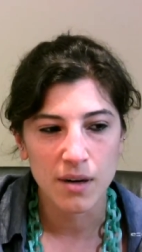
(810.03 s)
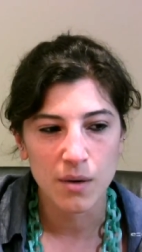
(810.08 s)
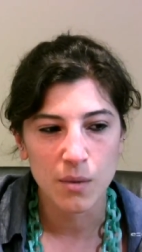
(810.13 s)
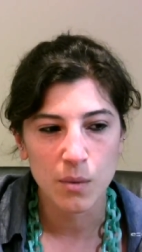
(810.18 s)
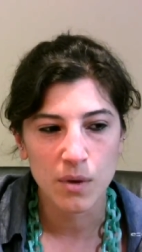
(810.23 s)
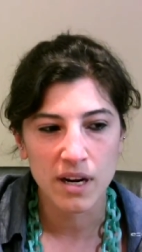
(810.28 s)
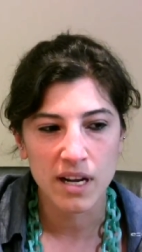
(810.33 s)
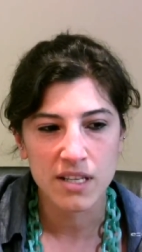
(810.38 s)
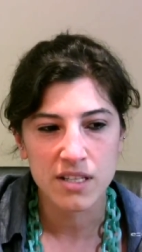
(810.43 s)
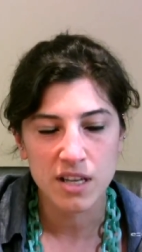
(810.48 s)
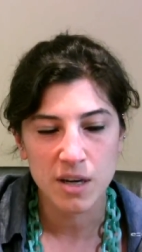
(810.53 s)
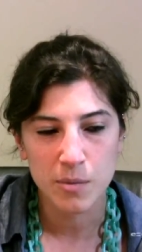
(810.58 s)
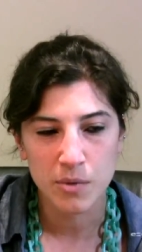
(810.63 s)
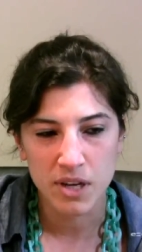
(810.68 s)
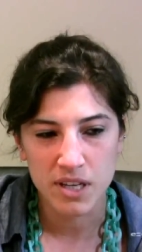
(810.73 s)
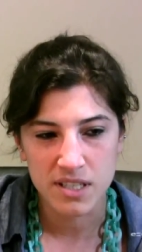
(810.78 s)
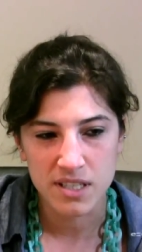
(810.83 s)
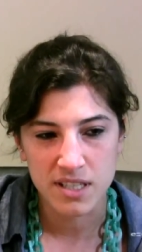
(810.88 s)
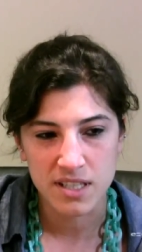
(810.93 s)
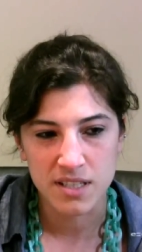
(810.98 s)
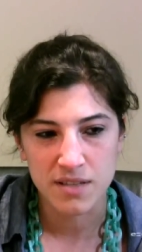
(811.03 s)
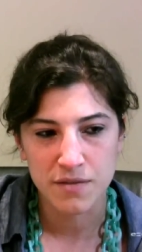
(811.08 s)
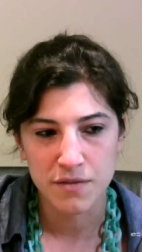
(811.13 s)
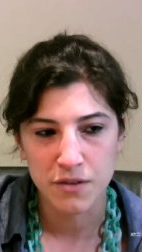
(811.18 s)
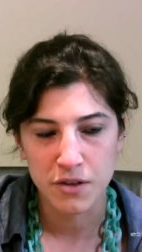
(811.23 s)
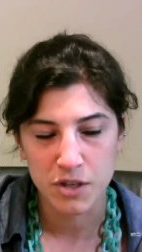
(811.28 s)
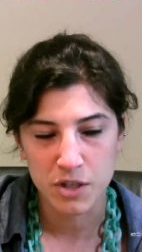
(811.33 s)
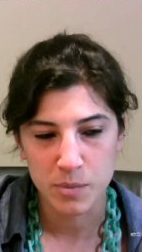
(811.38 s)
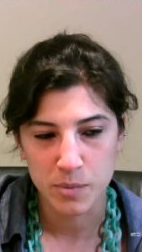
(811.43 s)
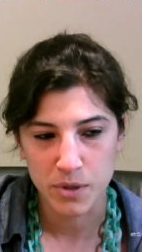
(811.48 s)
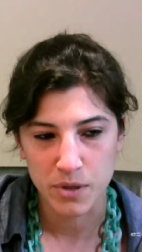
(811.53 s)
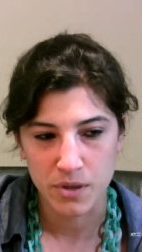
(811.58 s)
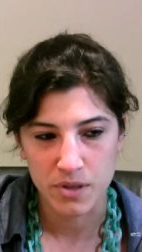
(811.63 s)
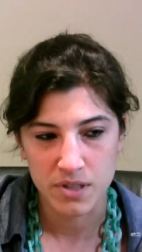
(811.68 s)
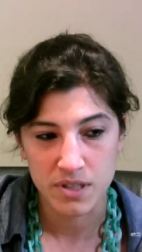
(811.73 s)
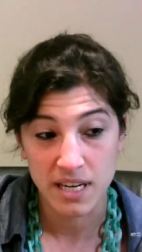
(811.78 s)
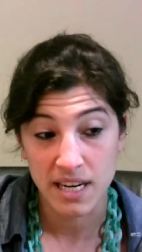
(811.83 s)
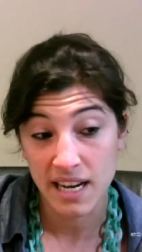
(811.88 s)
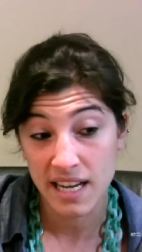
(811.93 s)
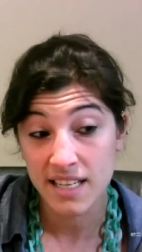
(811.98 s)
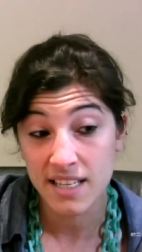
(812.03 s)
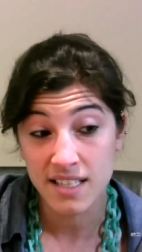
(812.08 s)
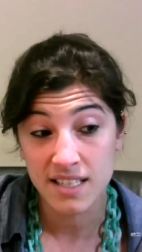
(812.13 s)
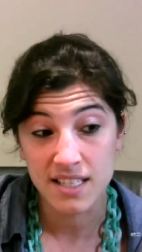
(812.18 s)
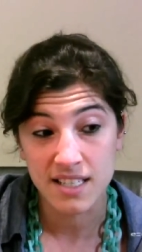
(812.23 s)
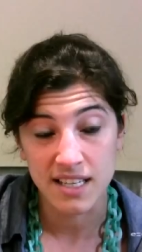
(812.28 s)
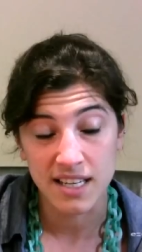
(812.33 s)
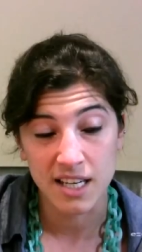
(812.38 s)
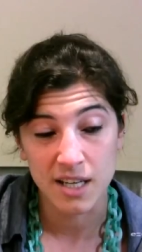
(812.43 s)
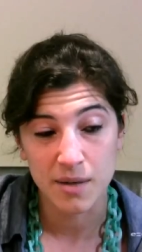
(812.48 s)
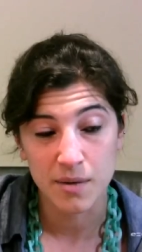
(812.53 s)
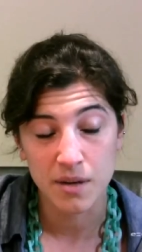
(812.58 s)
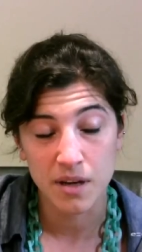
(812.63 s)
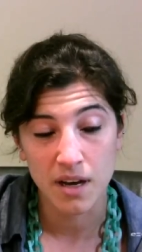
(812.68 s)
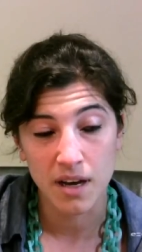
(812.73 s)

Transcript: when I saw Bryce's first post, and I did see it,